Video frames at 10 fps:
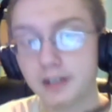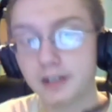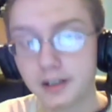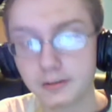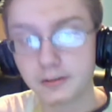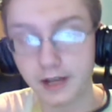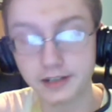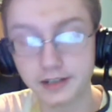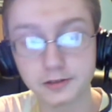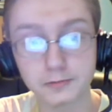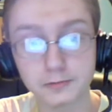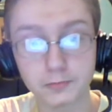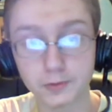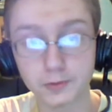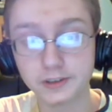I know
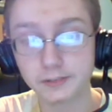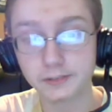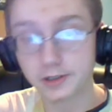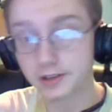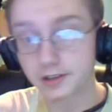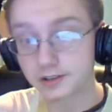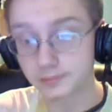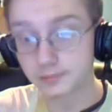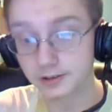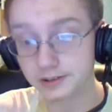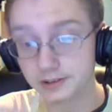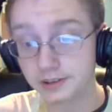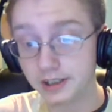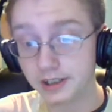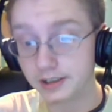Brilliant Monarchs run
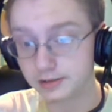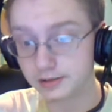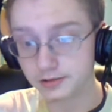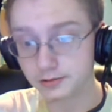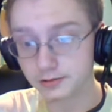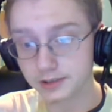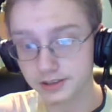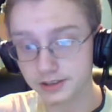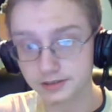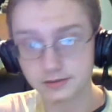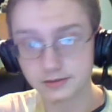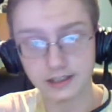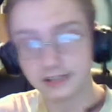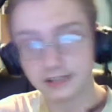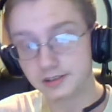Tazolkin and all
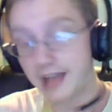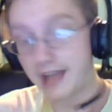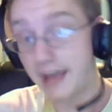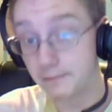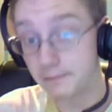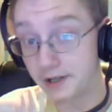that, but